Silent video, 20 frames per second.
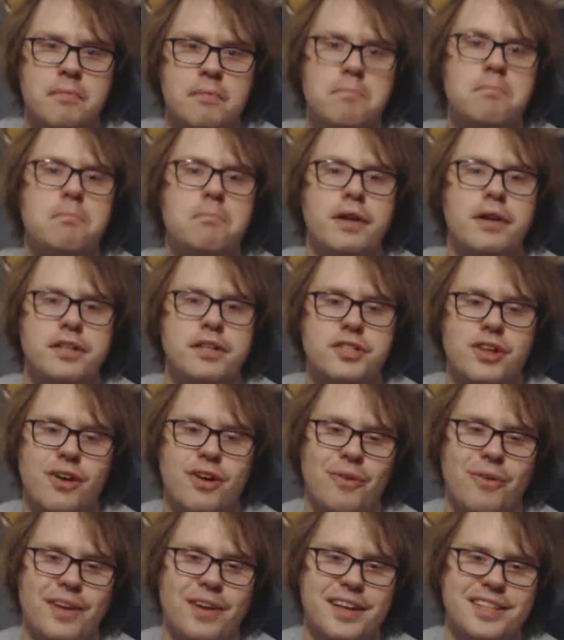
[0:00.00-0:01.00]
But as
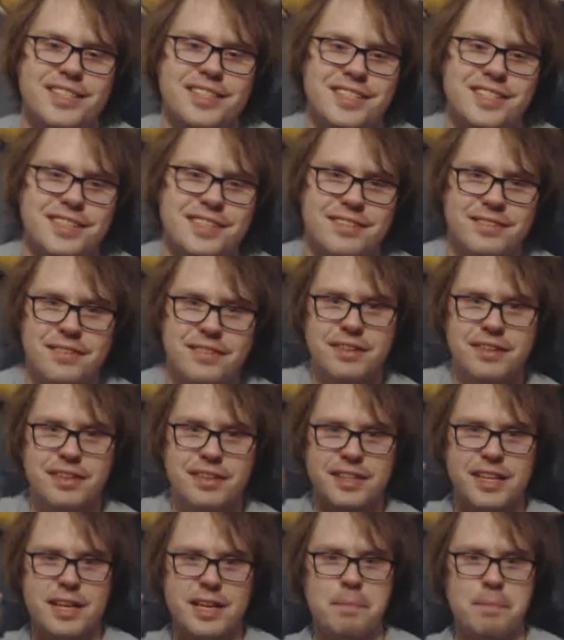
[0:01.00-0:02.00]
always,
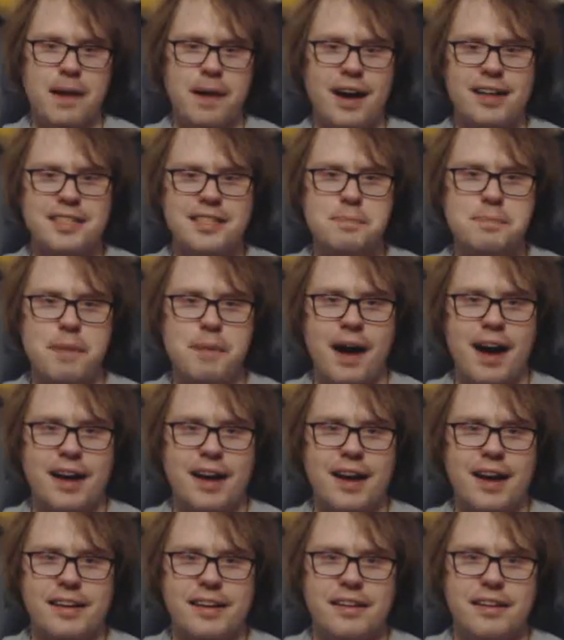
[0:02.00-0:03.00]
keep on
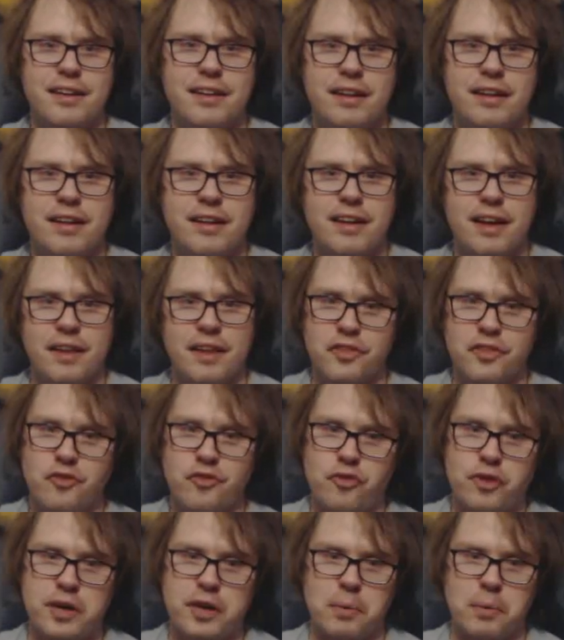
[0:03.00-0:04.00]
spocking in the
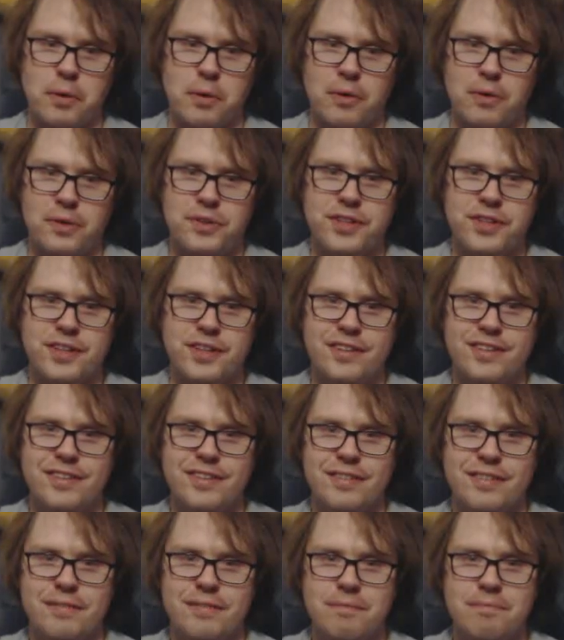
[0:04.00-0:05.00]
free world.
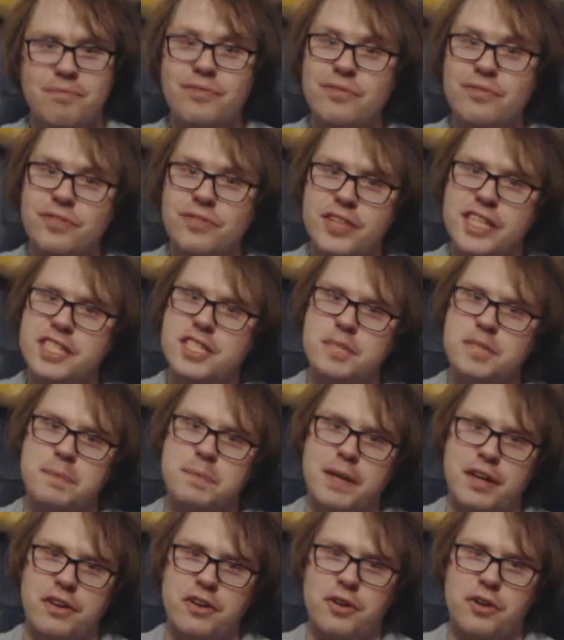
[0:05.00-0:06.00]
This has
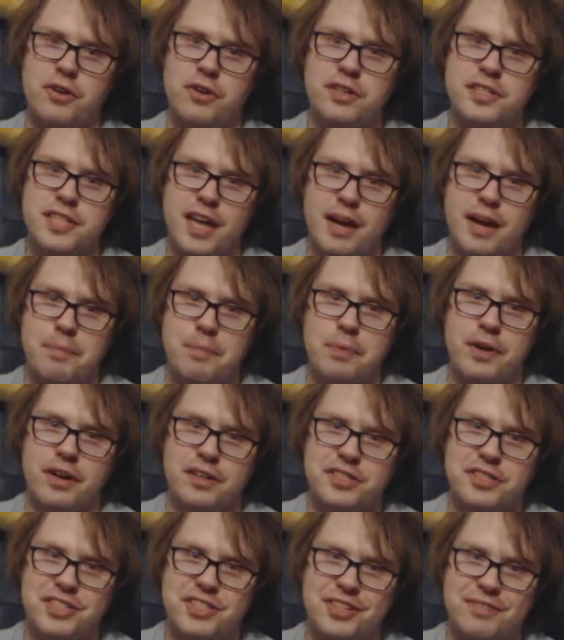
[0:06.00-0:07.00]
been a Nerd and Tie
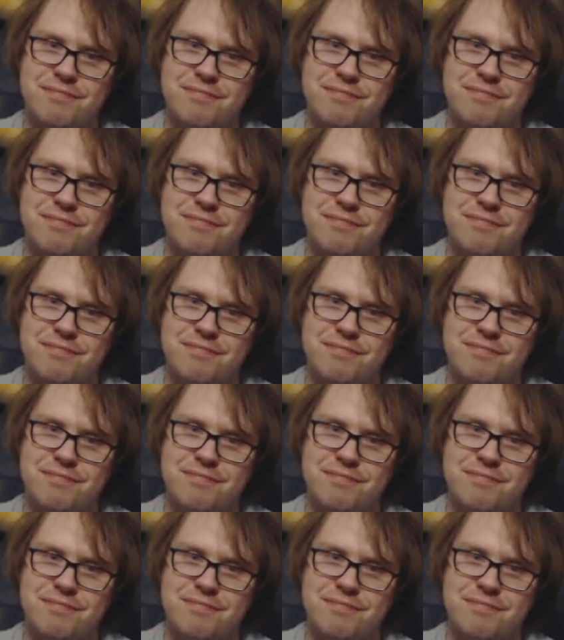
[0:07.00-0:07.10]
production.